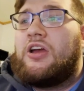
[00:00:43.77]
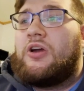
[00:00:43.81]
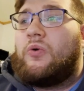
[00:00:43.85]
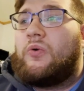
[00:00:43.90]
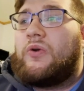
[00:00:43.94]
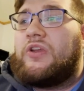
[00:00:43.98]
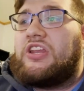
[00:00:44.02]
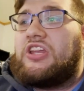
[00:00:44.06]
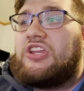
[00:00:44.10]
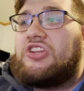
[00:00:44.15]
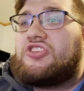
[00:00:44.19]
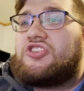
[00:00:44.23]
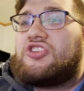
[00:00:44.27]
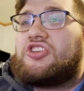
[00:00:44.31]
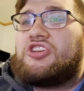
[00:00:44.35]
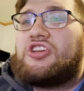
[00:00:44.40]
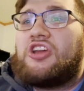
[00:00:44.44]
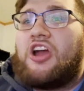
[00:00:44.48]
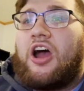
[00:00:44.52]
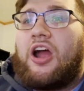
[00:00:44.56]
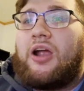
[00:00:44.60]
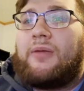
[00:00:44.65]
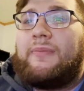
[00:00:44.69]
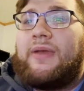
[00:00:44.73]
We need
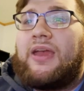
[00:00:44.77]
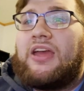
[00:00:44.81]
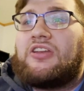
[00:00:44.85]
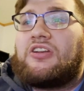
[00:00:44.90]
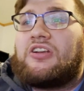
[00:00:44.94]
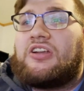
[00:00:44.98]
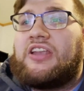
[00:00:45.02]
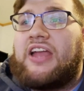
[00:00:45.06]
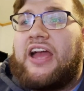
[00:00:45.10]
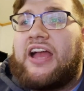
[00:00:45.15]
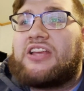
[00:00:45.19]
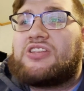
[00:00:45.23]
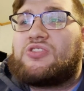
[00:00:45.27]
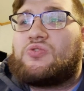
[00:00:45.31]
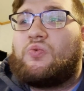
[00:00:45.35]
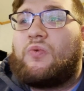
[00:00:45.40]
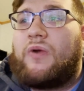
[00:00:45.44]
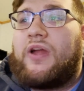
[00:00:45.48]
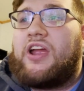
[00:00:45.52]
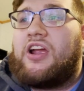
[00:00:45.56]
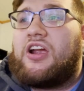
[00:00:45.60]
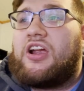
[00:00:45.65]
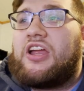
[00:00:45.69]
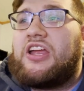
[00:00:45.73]
Charmander next.
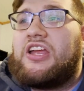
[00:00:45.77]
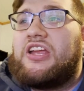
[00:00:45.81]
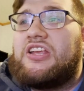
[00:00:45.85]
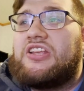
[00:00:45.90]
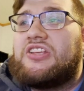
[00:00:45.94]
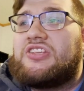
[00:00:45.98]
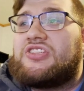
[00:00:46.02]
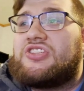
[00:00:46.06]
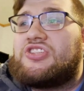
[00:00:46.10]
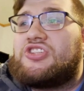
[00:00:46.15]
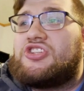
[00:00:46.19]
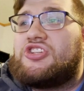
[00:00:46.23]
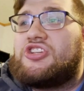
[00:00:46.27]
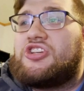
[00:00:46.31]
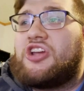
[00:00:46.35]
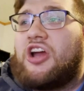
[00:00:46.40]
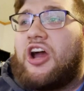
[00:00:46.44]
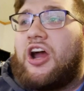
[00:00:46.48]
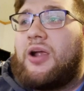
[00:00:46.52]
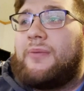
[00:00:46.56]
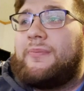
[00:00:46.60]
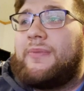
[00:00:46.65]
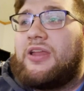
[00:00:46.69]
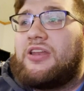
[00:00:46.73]
Where is
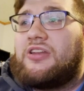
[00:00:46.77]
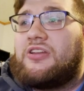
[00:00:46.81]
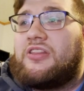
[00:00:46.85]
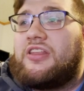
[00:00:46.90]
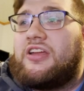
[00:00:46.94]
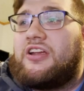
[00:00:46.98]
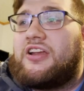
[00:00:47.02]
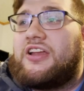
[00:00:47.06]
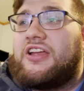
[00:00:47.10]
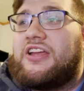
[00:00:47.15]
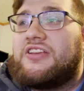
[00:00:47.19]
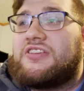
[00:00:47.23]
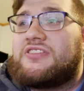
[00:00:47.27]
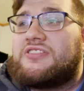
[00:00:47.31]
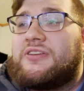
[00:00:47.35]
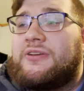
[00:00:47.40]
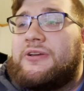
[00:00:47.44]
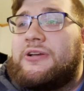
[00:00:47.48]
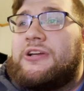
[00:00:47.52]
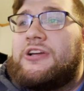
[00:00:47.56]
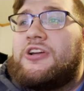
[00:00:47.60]
Charmander? There he is.